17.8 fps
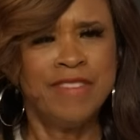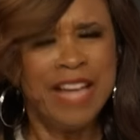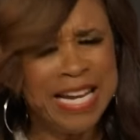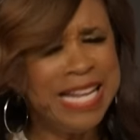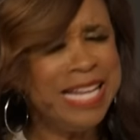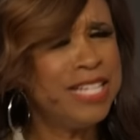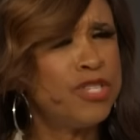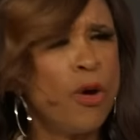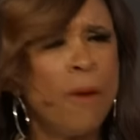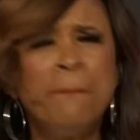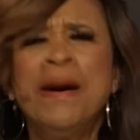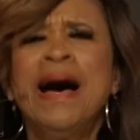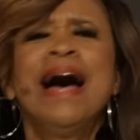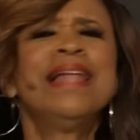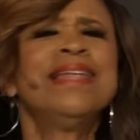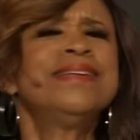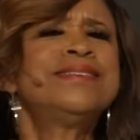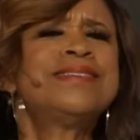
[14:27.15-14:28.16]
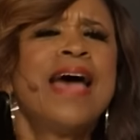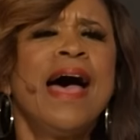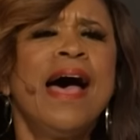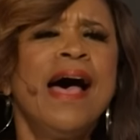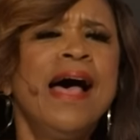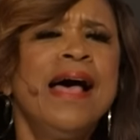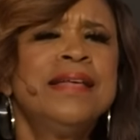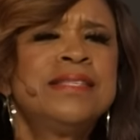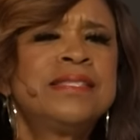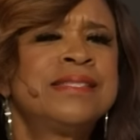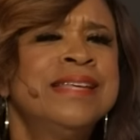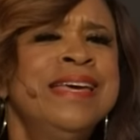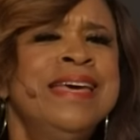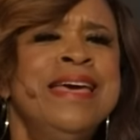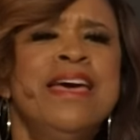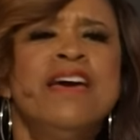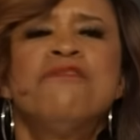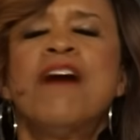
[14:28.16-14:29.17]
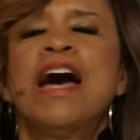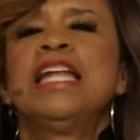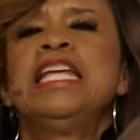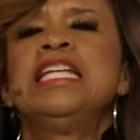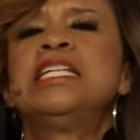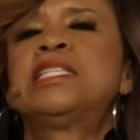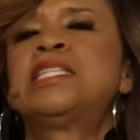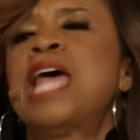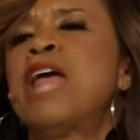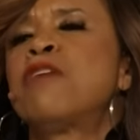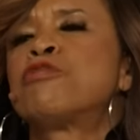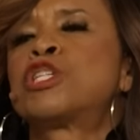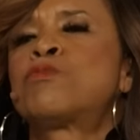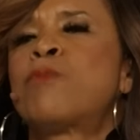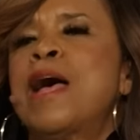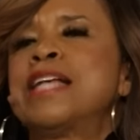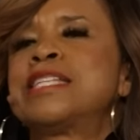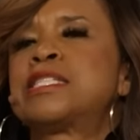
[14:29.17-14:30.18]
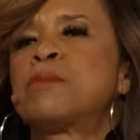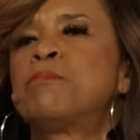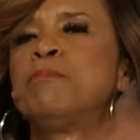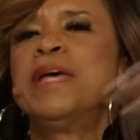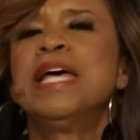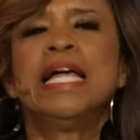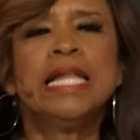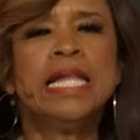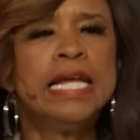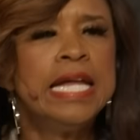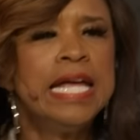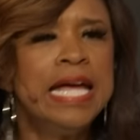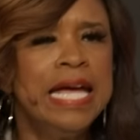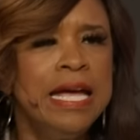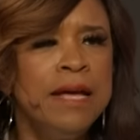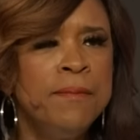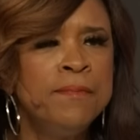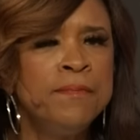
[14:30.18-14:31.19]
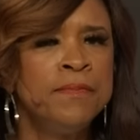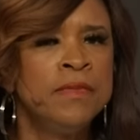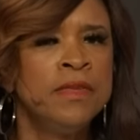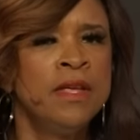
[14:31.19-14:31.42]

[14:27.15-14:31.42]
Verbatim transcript: I need to apologize. If I need to take responsibility,